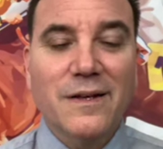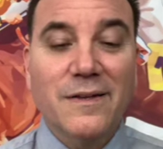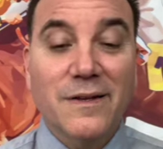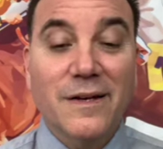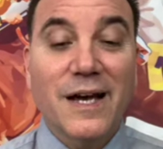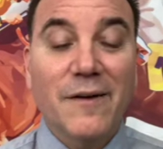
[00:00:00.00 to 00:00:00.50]

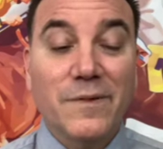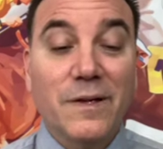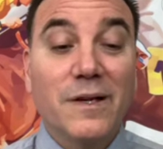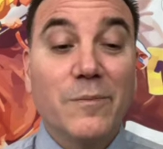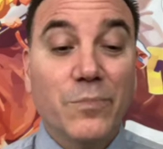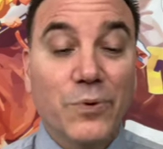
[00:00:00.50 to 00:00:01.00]
He's going to have
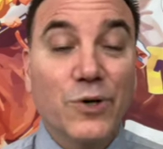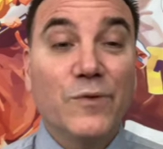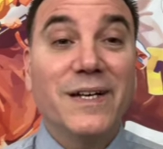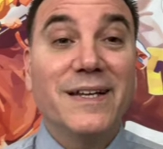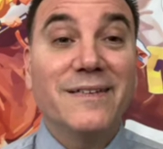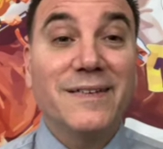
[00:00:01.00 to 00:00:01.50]
to
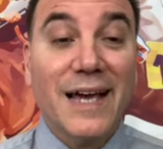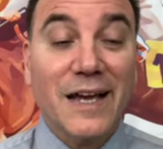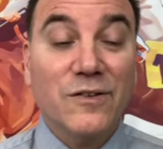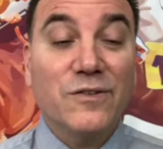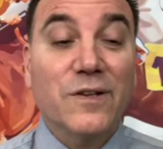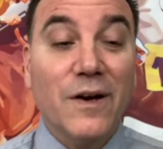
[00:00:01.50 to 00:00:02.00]
improve in his
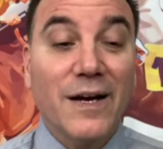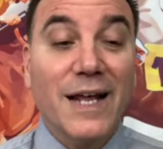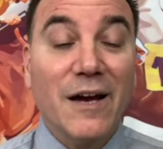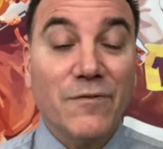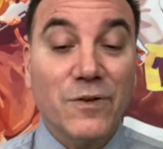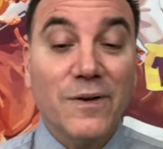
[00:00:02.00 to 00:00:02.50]
second start
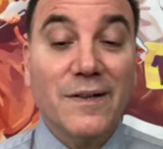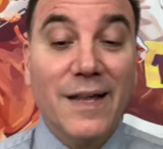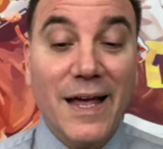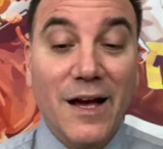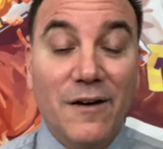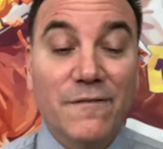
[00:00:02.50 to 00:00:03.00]
after a
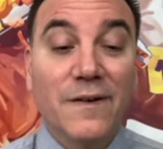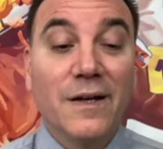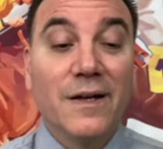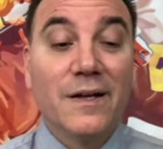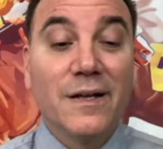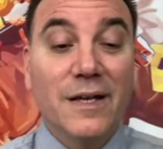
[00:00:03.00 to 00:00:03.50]
layoff
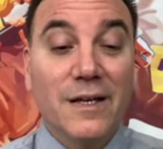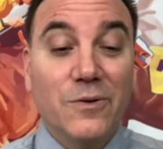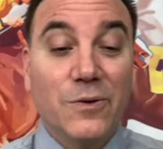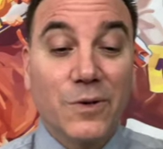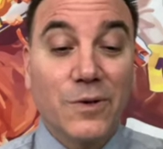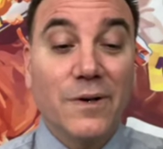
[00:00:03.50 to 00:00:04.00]
in
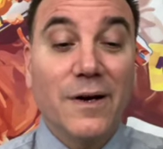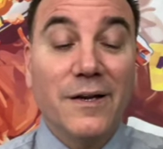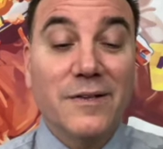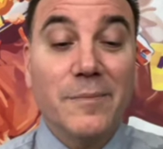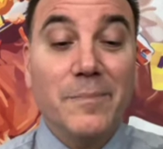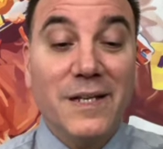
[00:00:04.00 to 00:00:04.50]
order
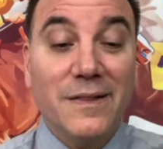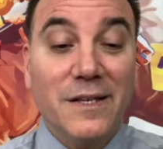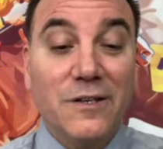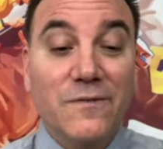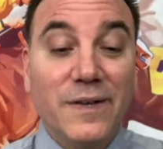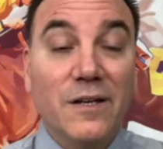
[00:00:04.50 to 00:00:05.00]
to beat
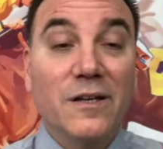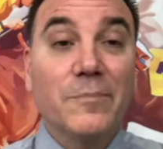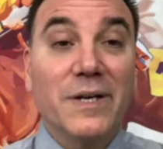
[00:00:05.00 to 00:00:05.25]
this field.